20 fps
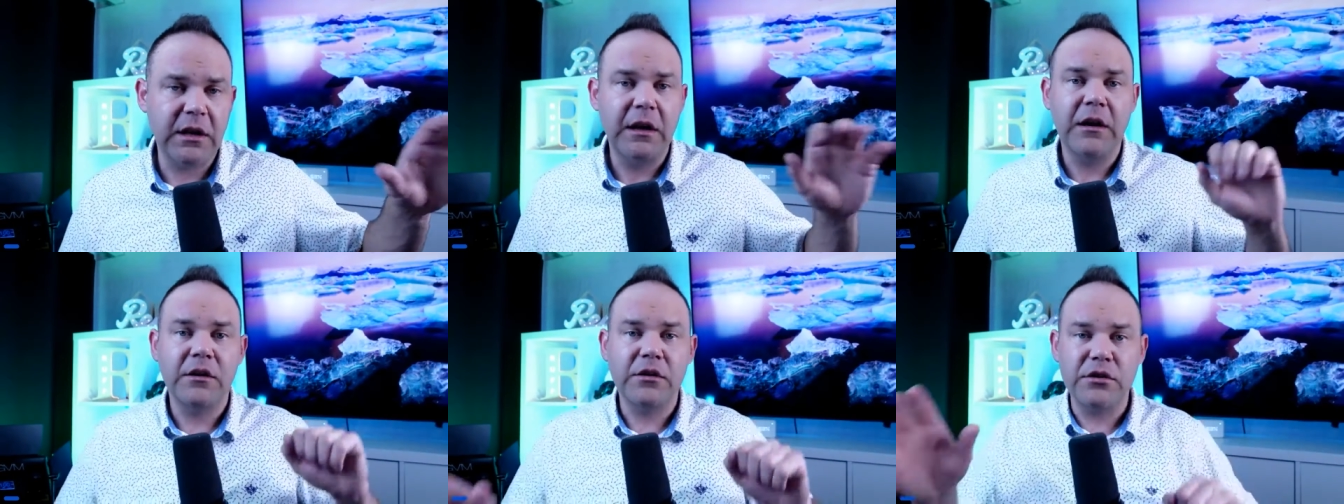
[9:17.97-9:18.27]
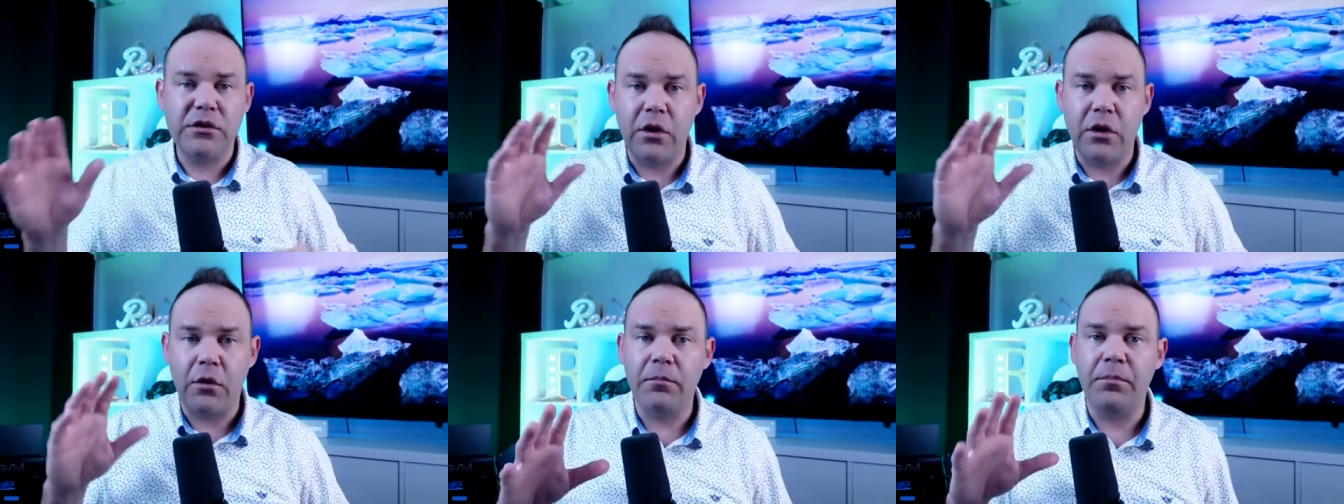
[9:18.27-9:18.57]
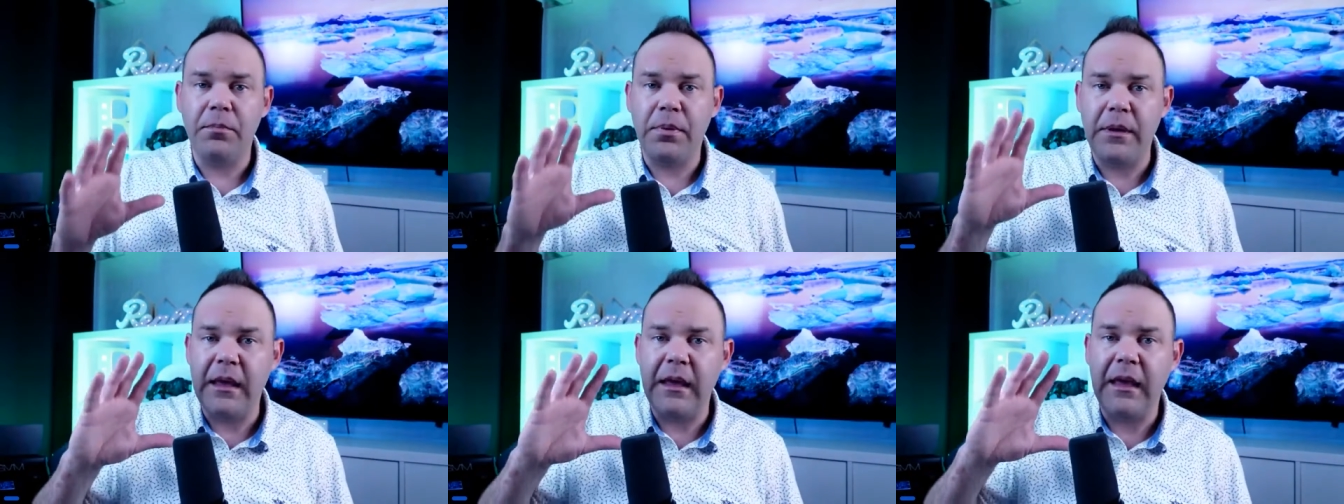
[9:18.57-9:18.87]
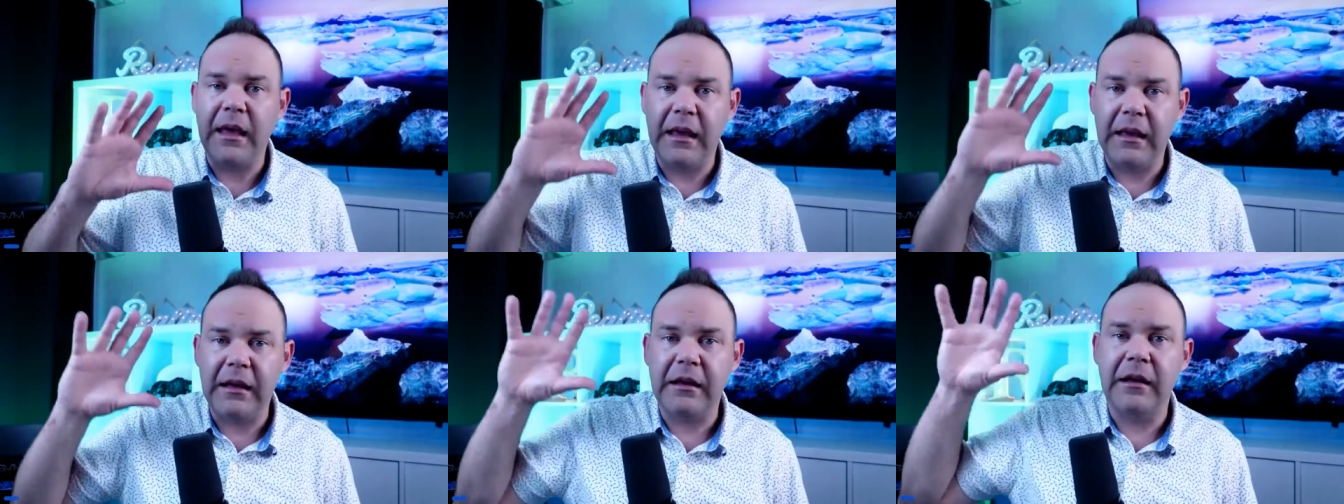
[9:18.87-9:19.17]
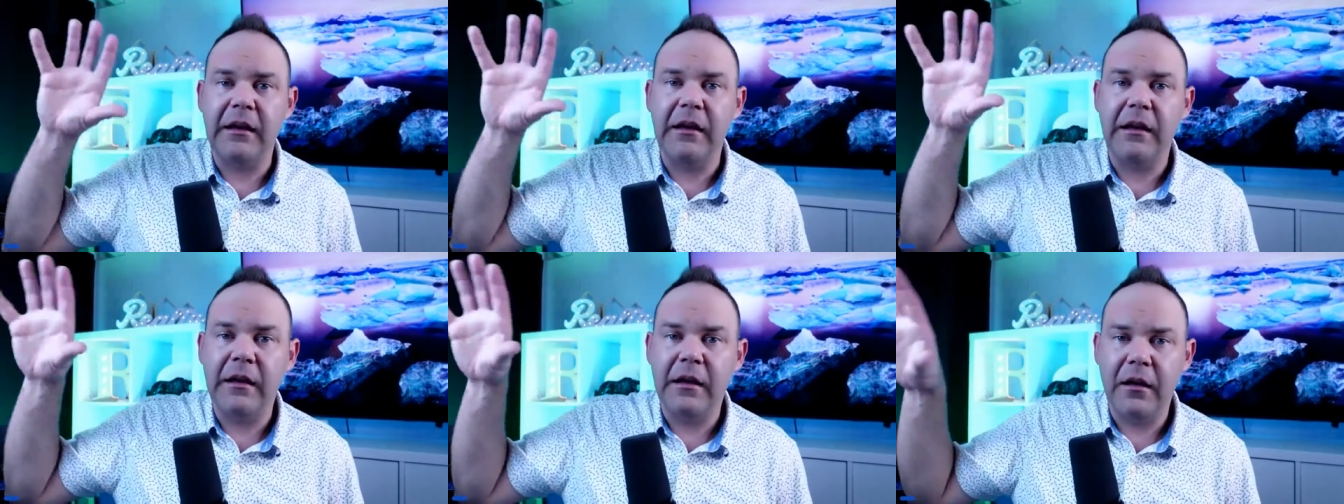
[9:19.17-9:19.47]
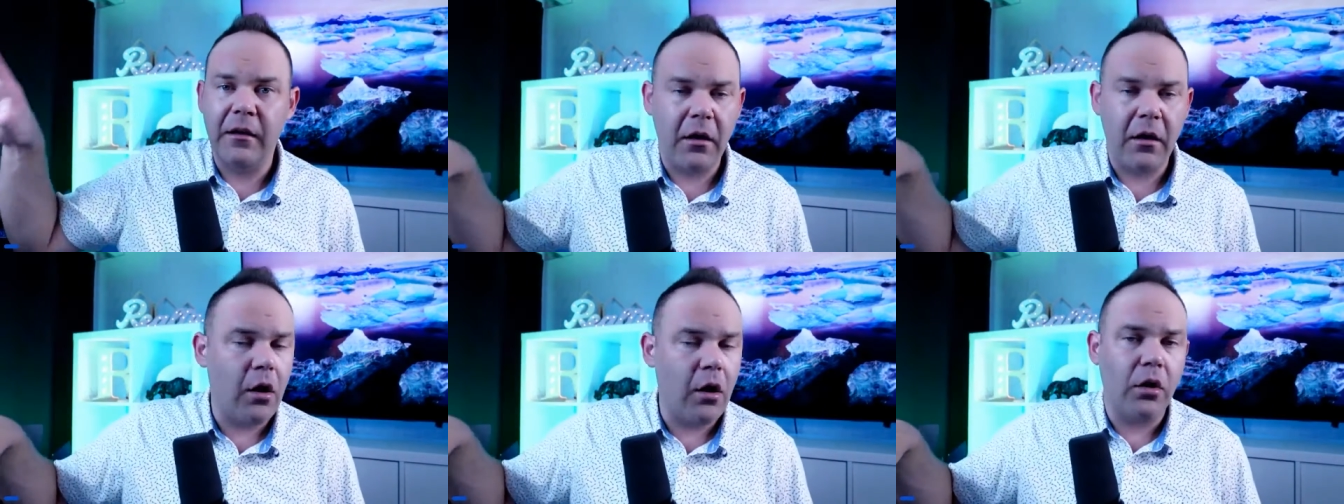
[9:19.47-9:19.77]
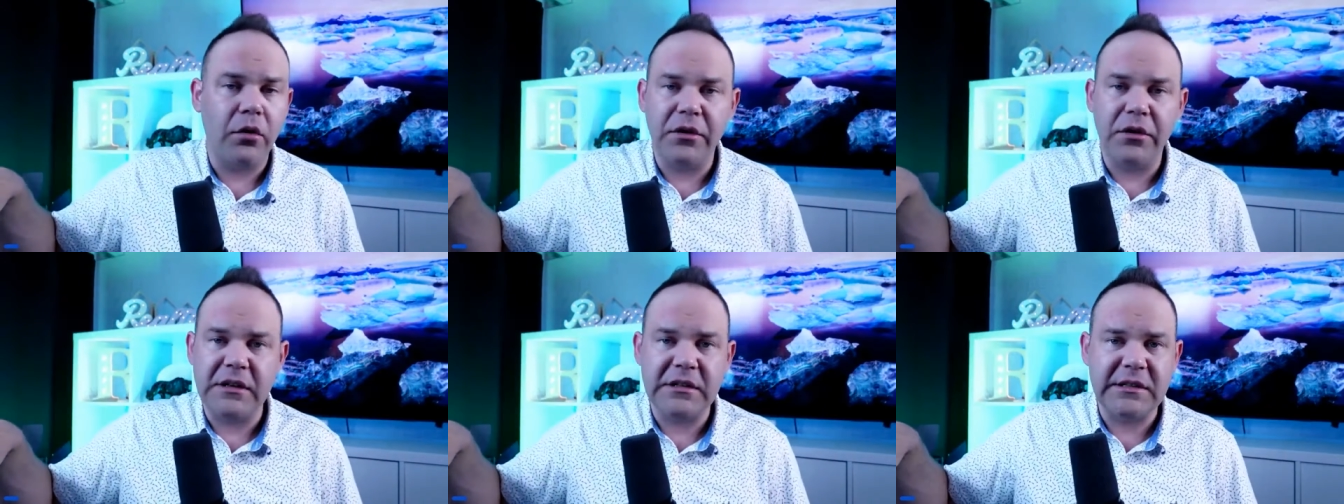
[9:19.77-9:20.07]
Don't be in all
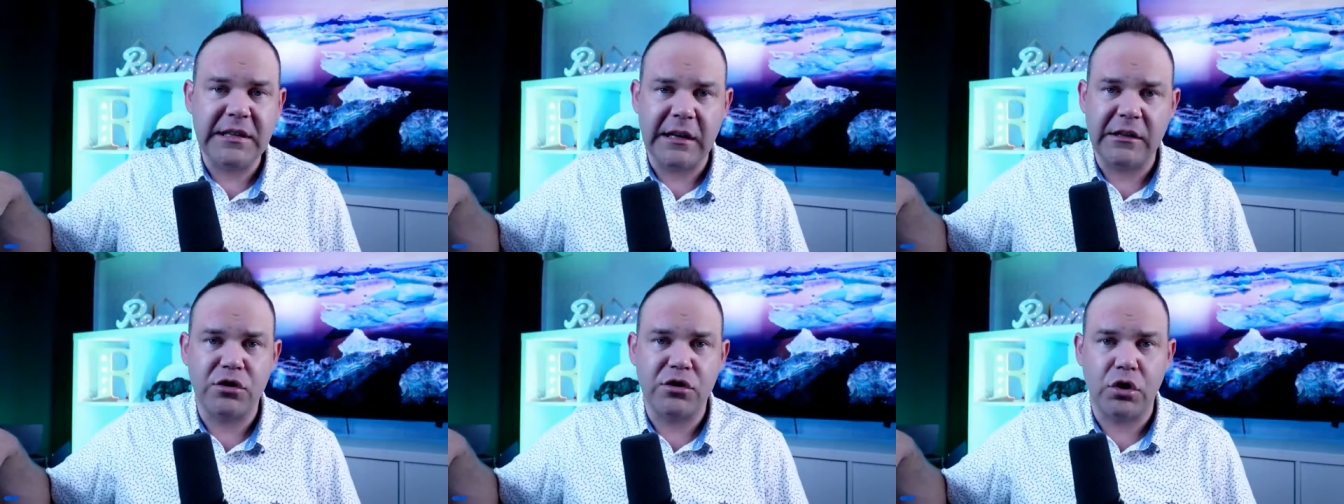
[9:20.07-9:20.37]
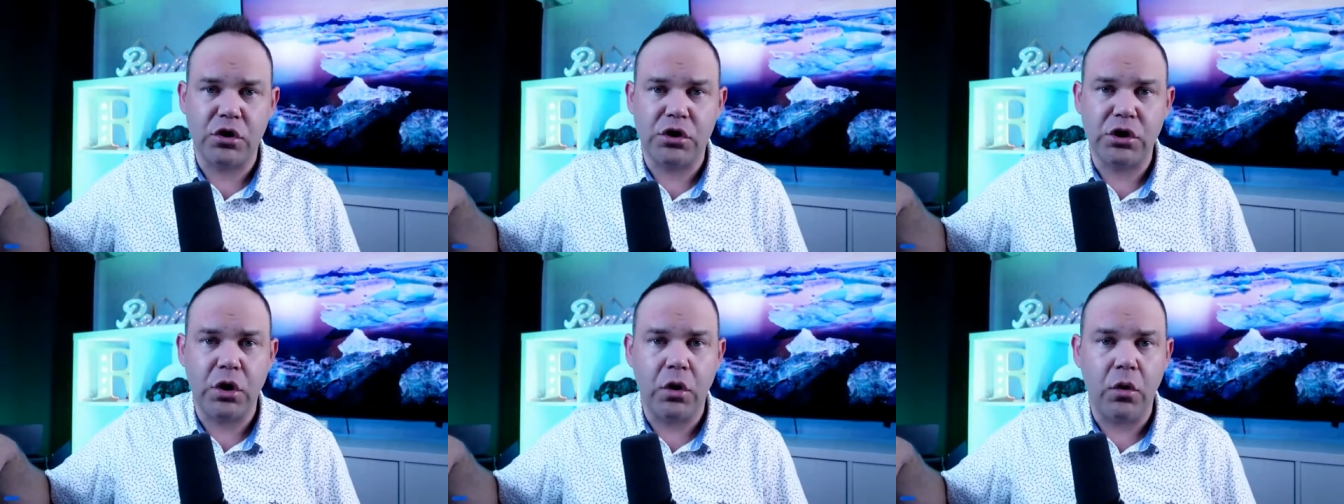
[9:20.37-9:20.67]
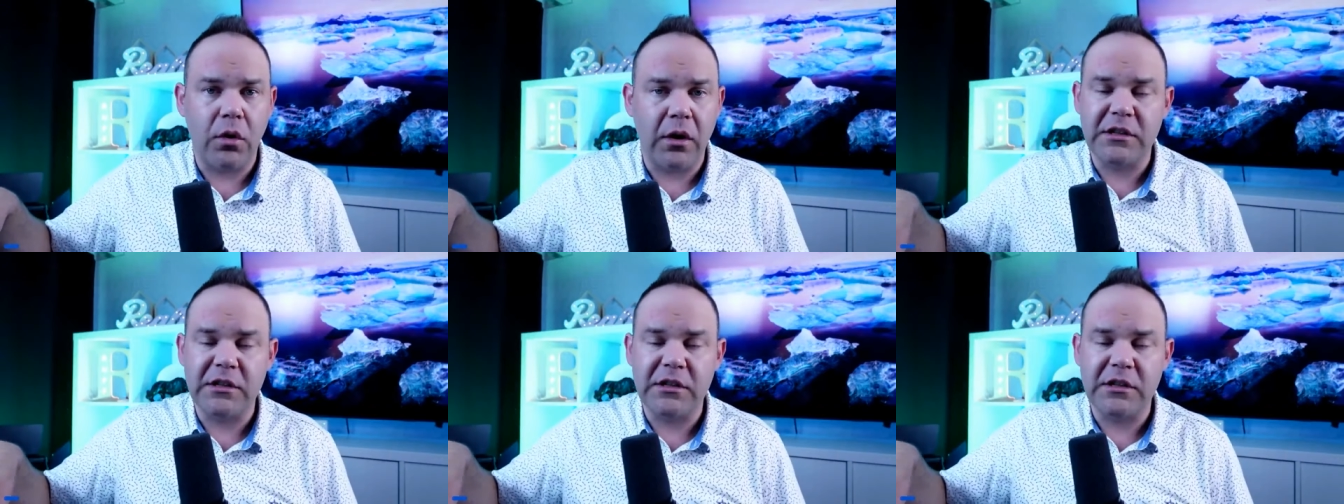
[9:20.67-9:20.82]
these extra toys.